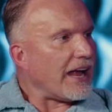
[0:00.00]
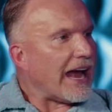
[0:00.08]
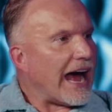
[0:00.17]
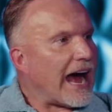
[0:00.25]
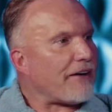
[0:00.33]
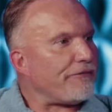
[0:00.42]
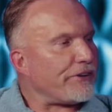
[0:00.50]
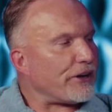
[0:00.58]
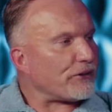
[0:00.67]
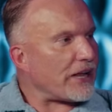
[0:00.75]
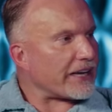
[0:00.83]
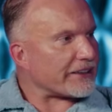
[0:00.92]
I
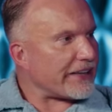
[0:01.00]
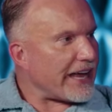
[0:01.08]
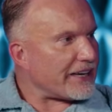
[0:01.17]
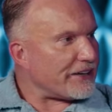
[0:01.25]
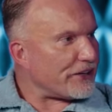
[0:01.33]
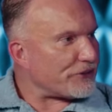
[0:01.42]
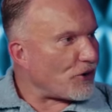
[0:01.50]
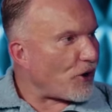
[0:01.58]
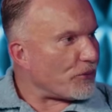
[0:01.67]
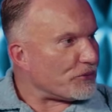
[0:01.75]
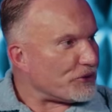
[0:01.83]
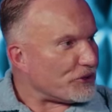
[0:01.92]
felt like that
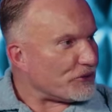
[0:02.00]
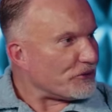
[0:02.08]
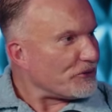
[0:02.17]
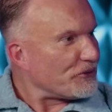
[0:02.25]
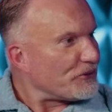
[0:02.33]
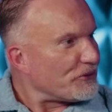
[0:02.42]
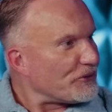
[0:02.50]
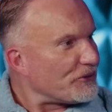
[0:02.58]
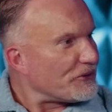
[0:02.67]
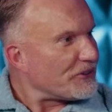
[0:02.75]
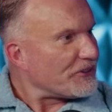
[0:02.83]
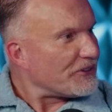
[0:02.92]
disarmed you.
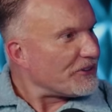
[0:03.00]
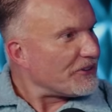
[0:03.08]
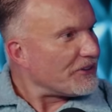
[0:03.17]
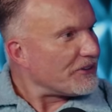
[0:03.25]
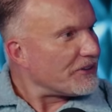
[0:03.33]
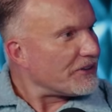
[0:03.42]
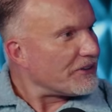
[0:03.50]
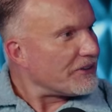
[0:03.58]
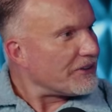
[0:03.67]
You was trying to get